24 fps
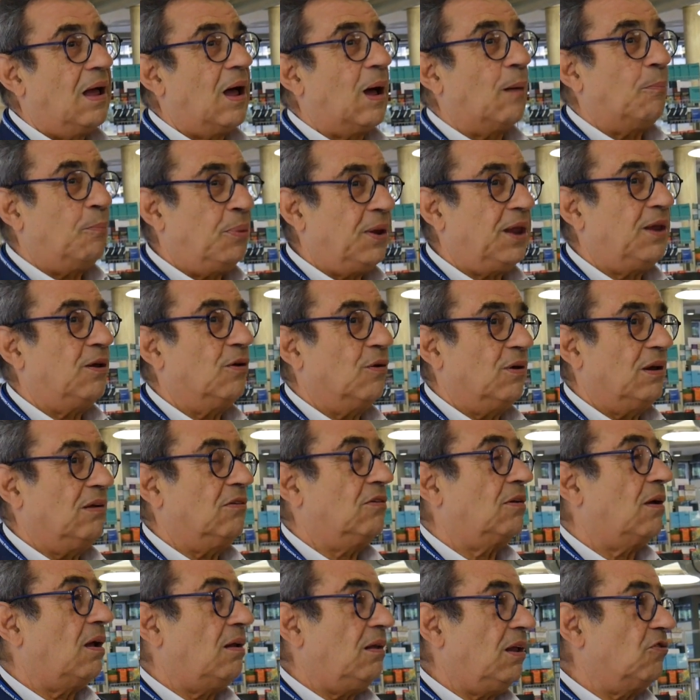appear in
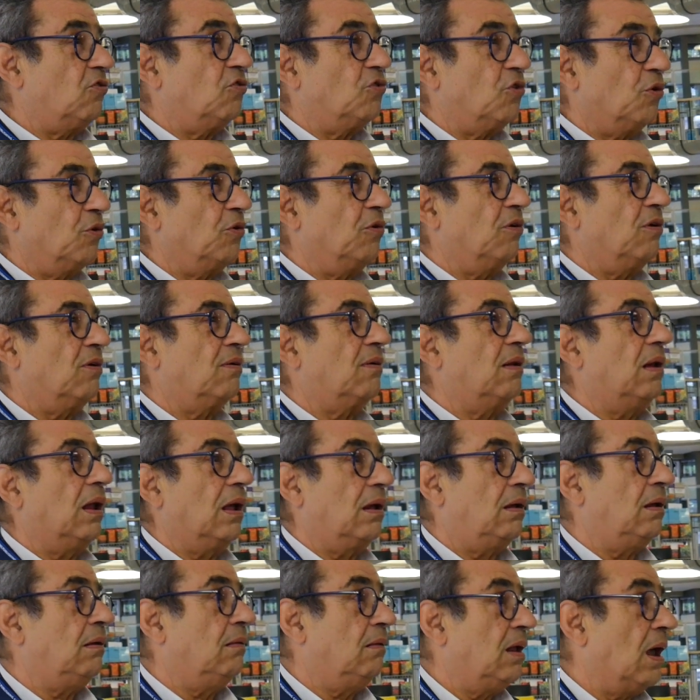Chinese journals
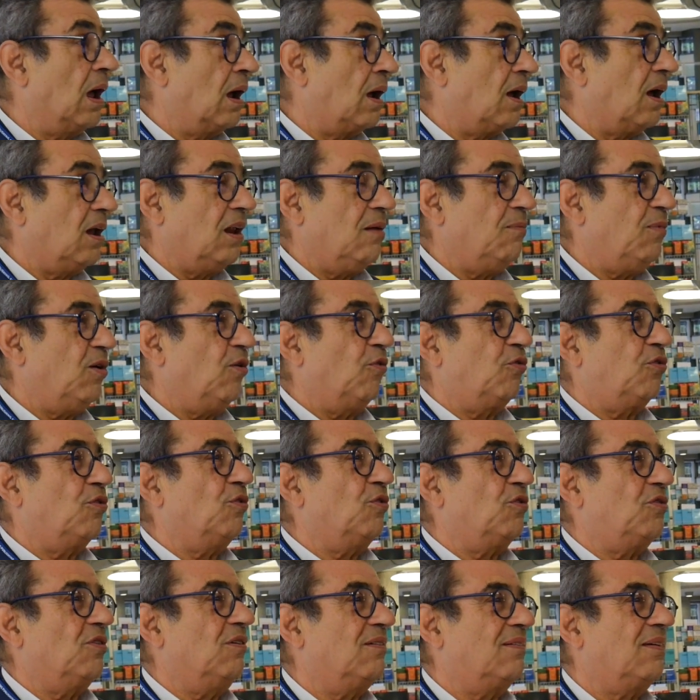like the Academy of
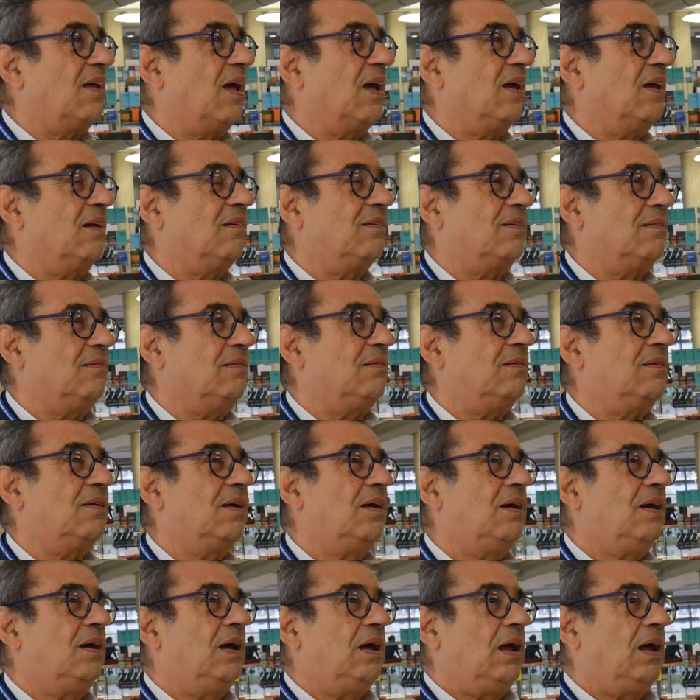Social Sciences,